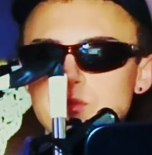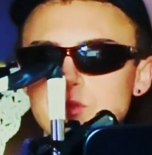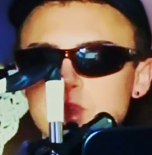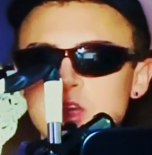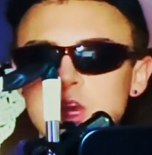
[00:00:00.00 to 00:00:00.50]

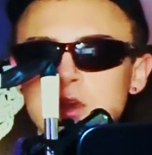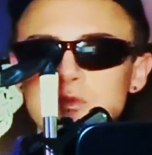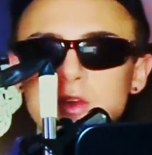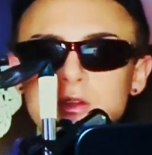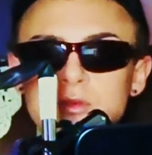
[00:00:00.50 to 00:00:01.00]
Y'all
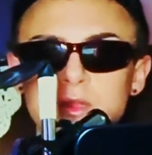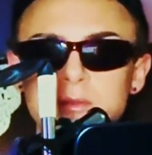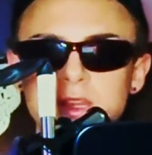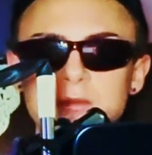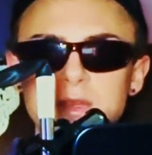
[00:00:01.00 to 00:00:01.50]
are really
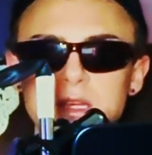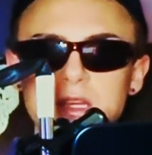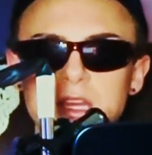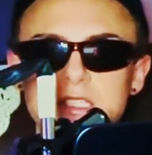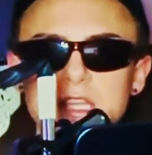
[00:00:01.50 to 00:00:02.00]
making me
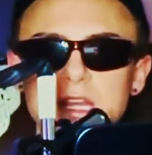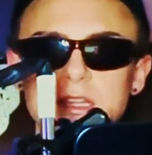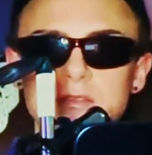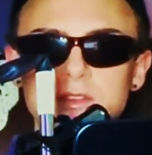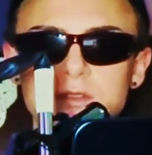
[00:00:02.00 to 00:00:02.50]

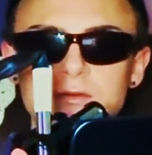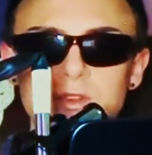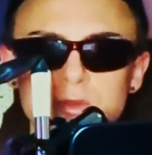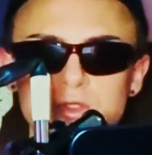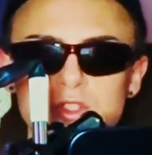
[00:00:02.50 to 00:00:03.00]
excited for the
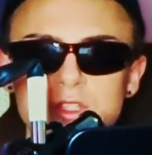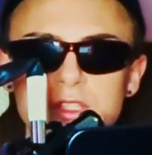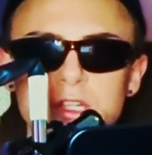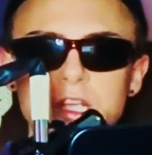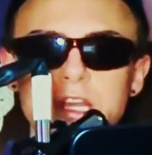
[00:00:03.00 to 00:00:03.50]
future,